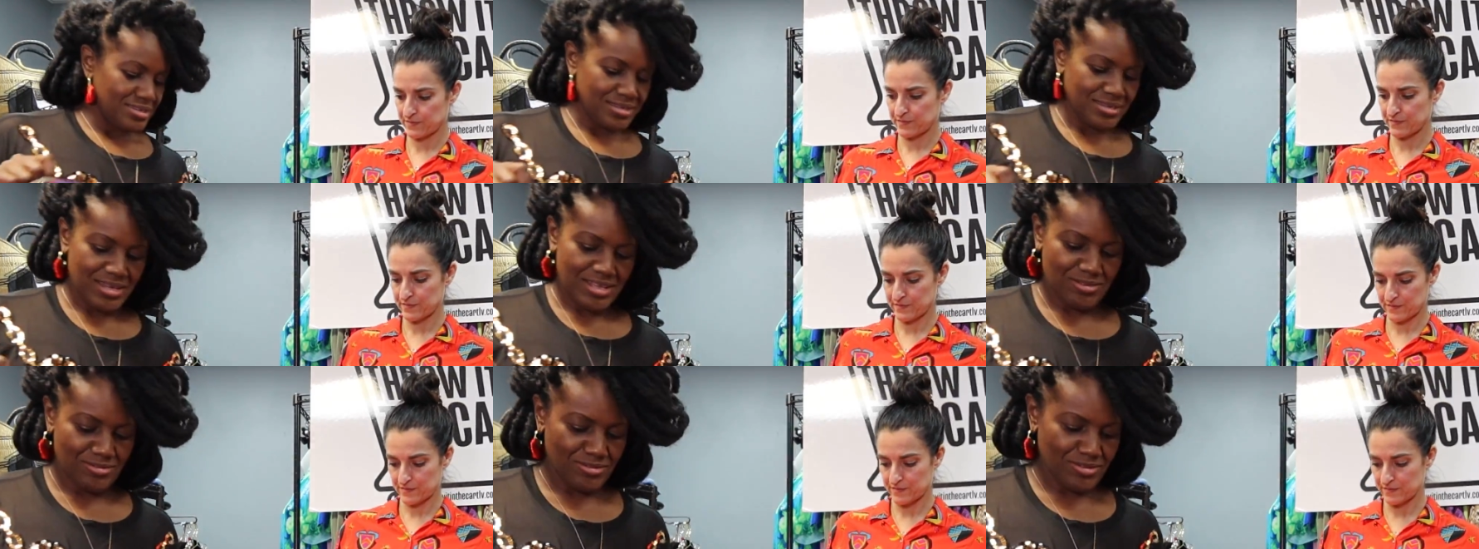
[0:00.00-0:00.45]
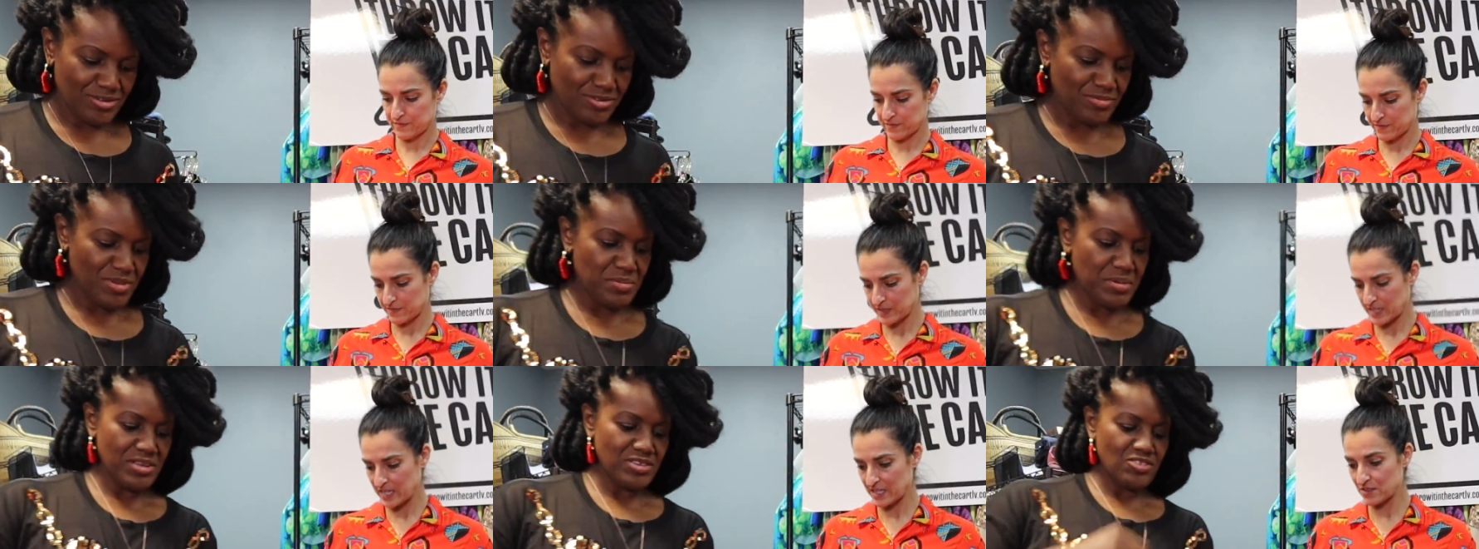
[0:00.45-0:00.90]
Speaker 1: I don't know.
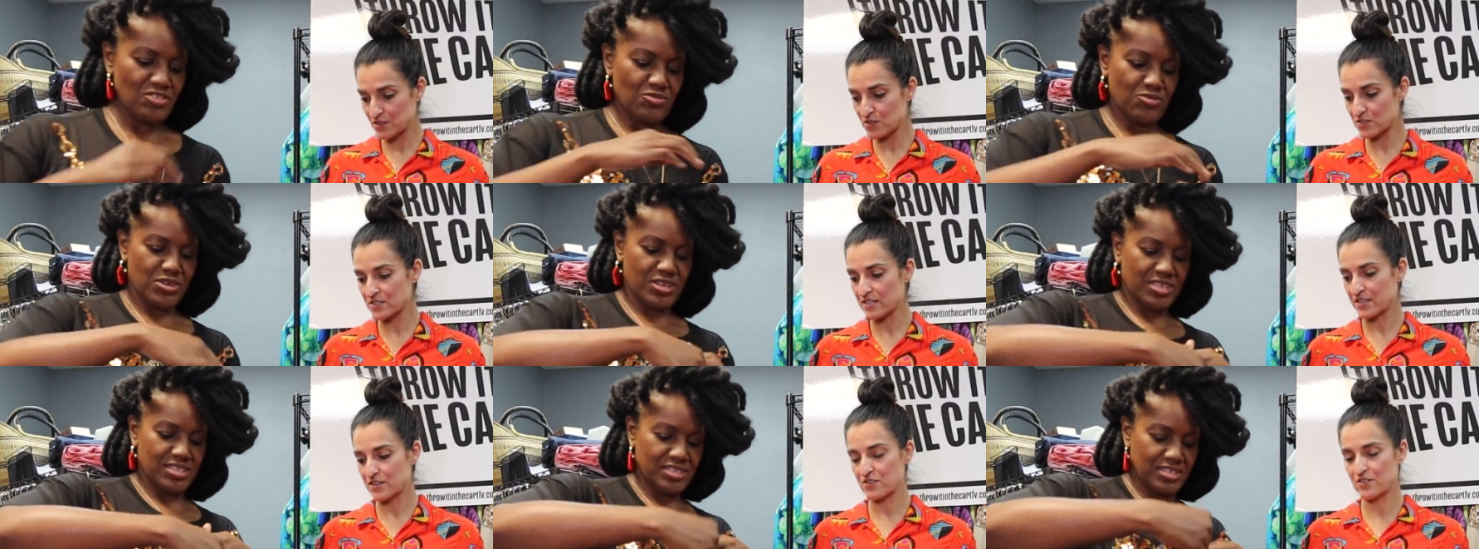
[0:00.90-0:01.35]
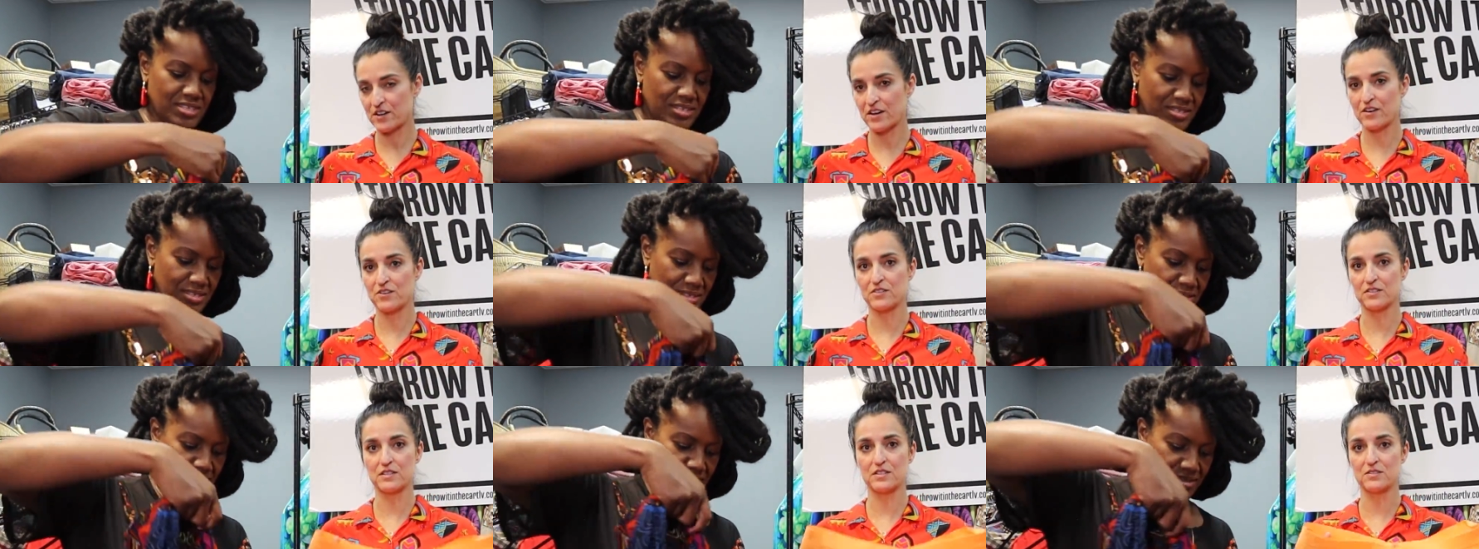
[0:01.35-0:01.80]
Maybe
Speaker 2: I it looks like you're
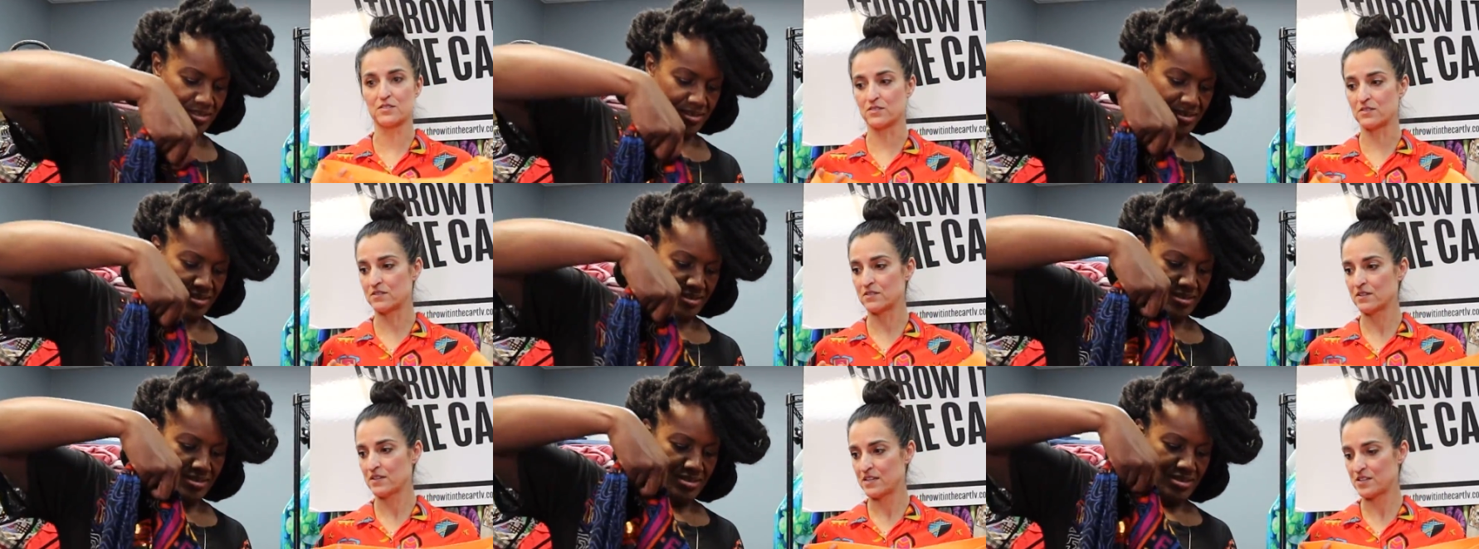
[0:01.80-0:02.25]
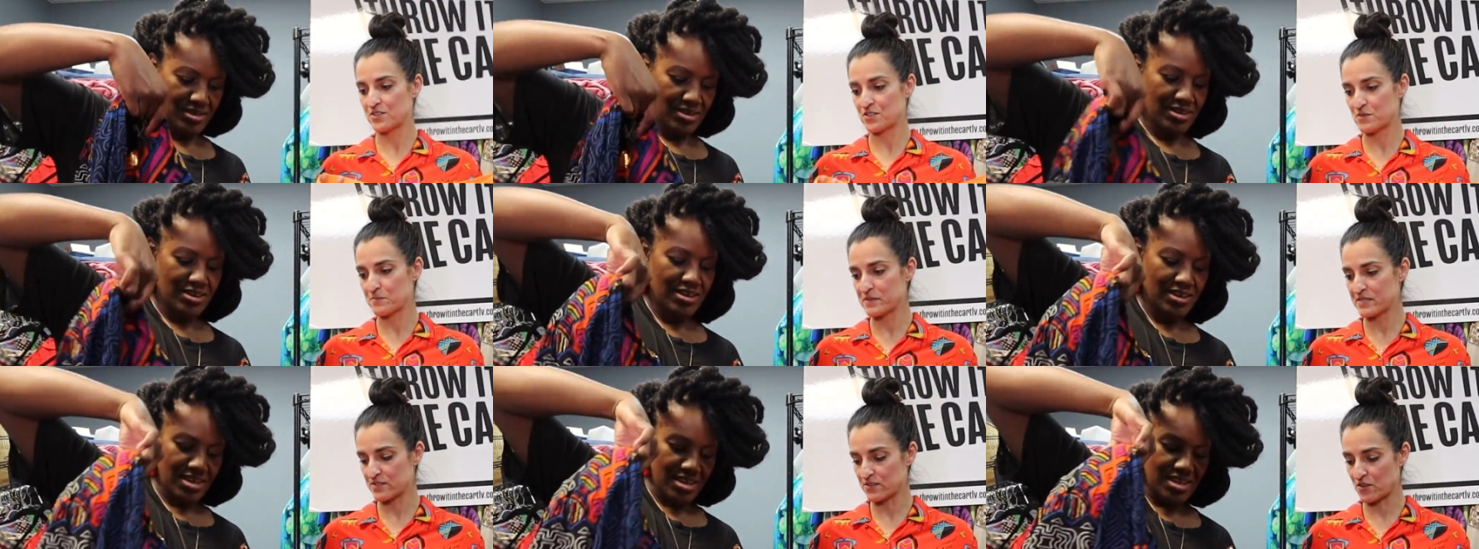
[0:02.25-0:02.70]
Carol Little. You're
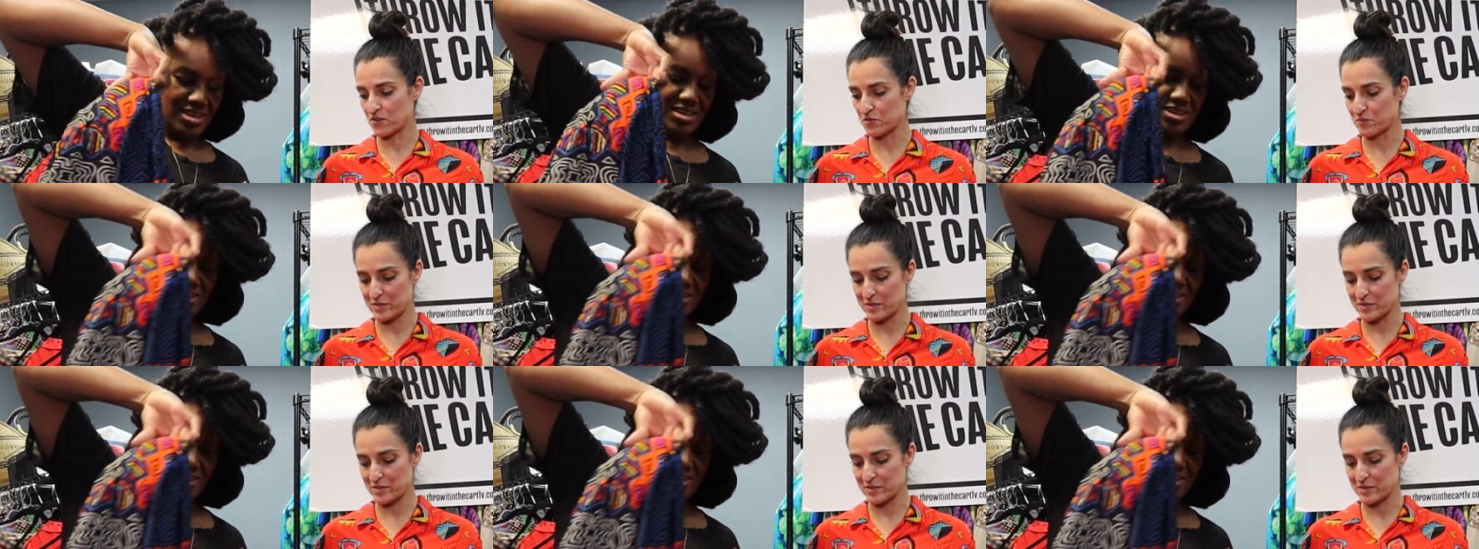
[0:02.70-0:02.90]
just missing all